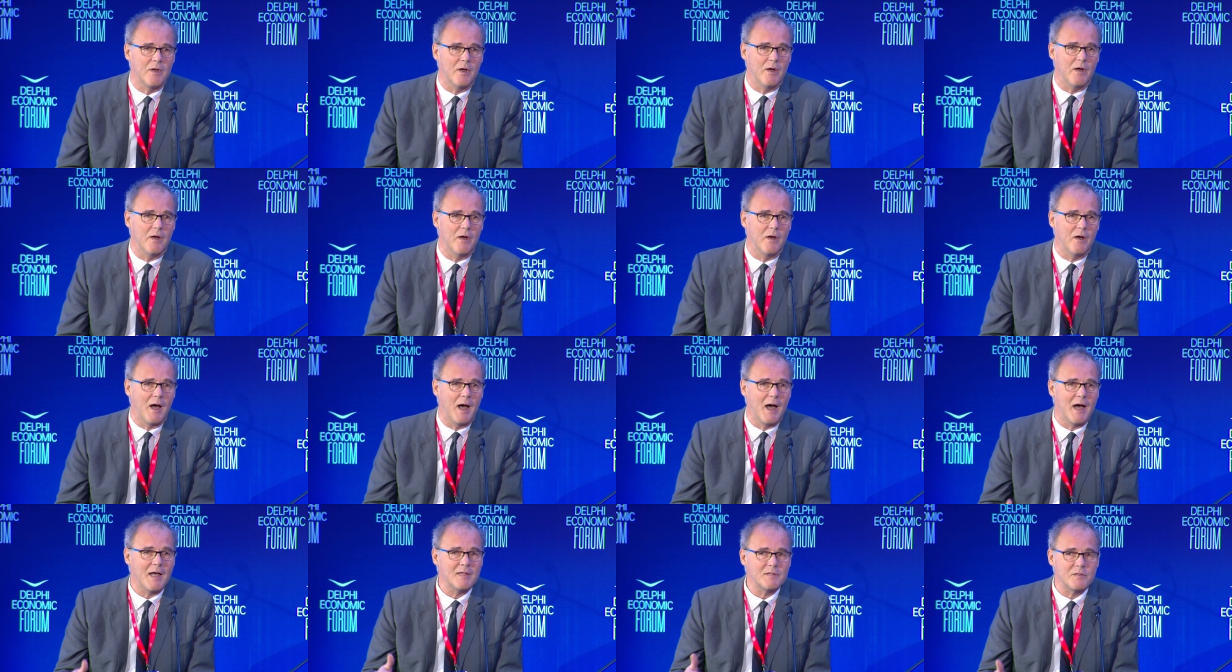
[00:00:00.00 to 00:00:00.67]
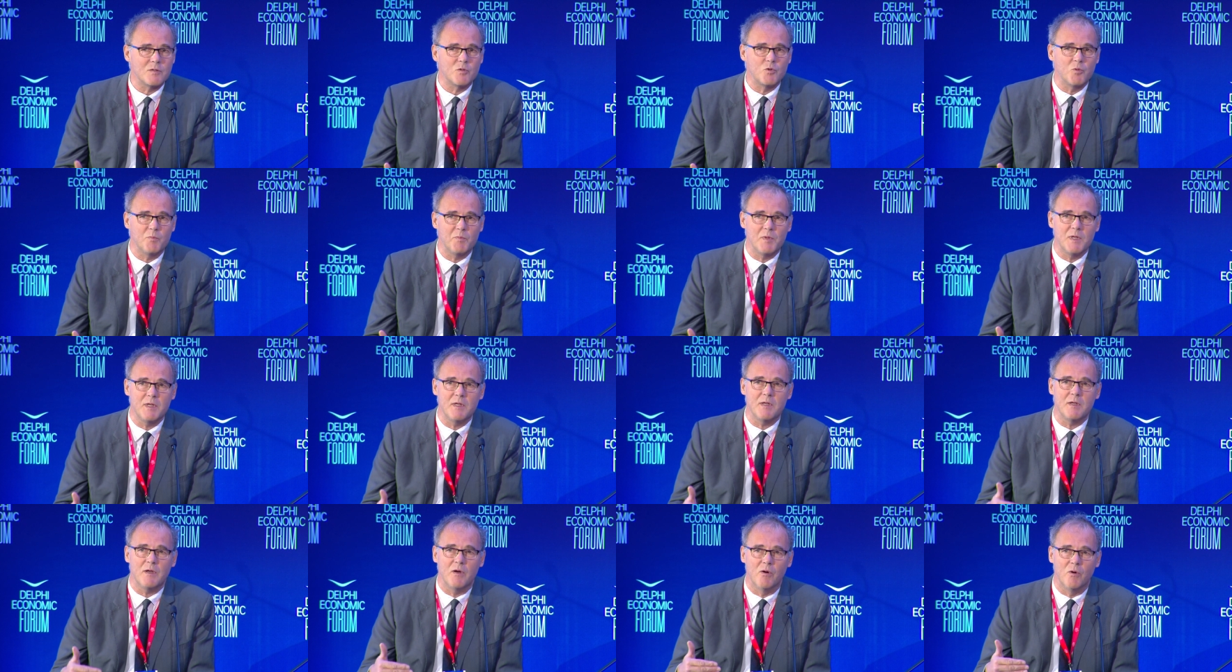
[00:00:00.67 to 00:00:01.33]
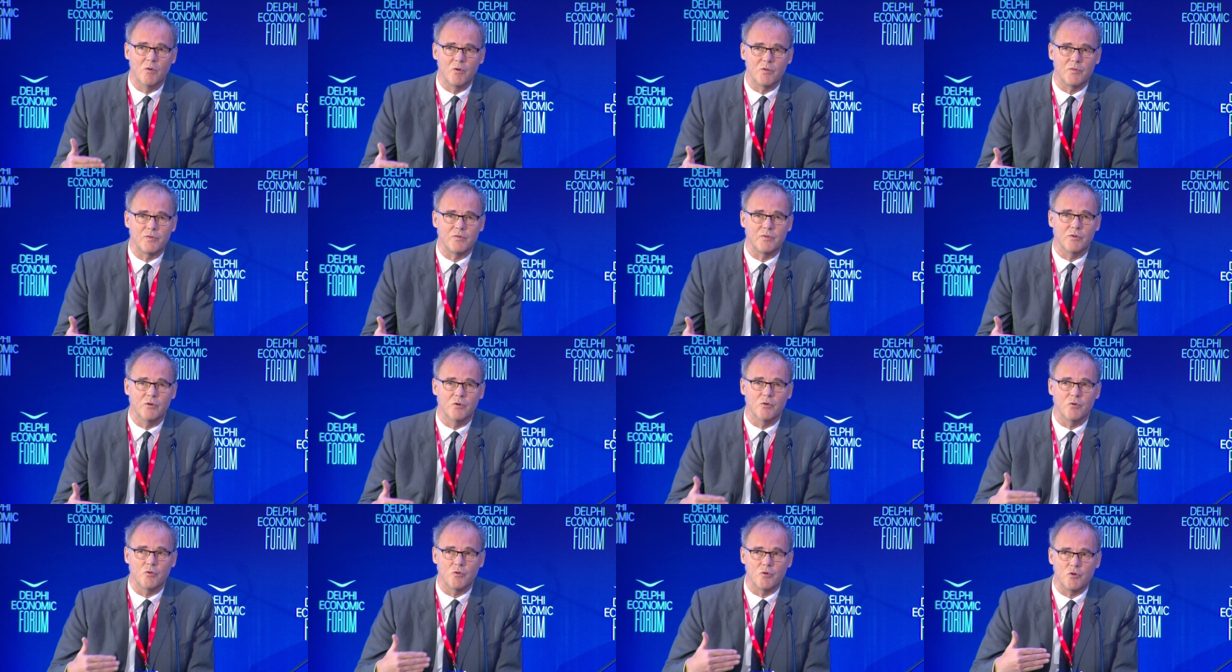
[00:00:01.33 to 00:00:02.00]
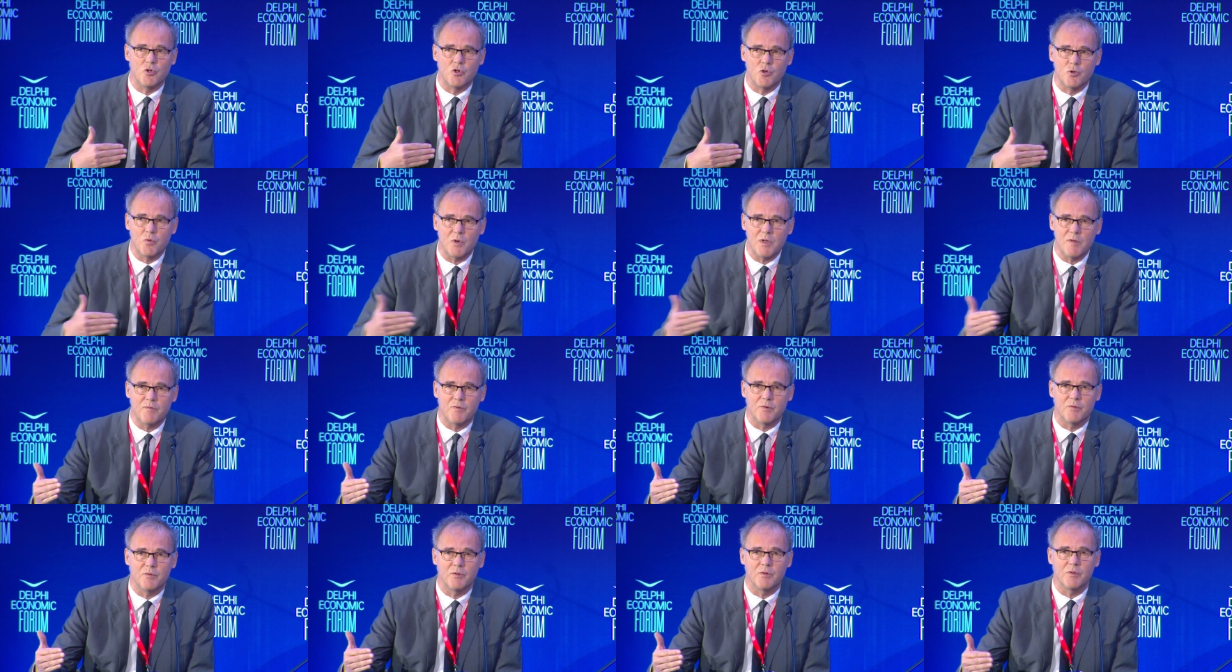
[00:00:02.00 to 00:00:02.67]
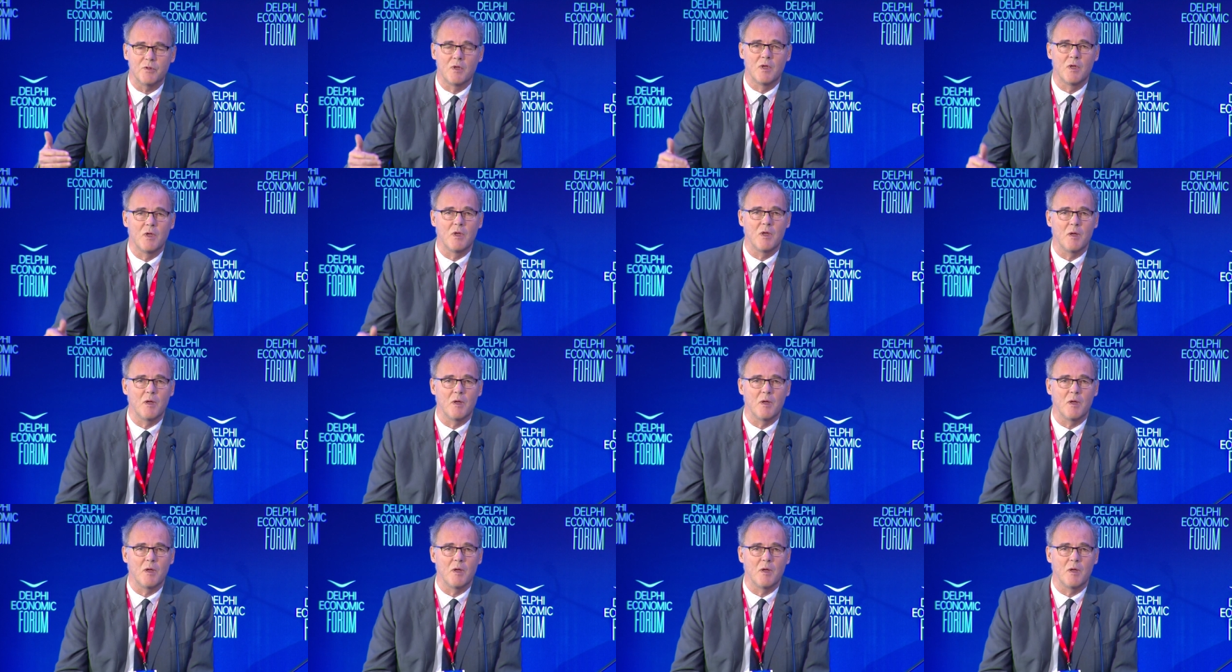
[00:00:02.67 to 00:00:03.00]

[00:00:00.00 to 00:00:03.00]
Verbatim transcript: uh, has to be also driven